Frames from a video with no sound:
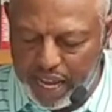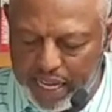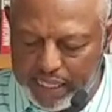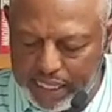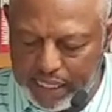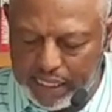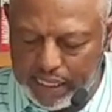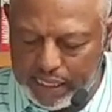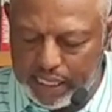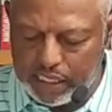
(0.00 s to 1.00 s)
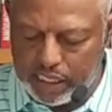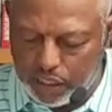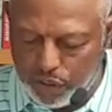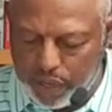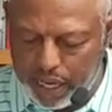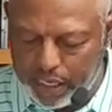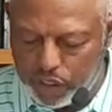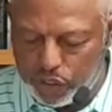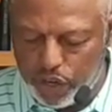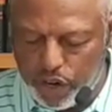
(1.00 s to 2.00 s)
1863, and
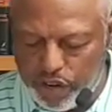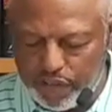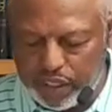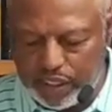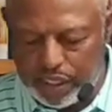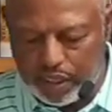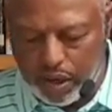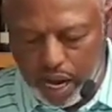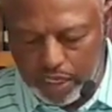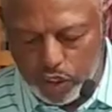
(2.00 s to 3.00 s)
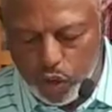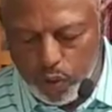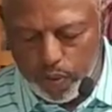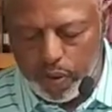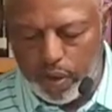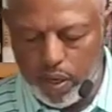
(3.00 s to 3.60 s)
served until October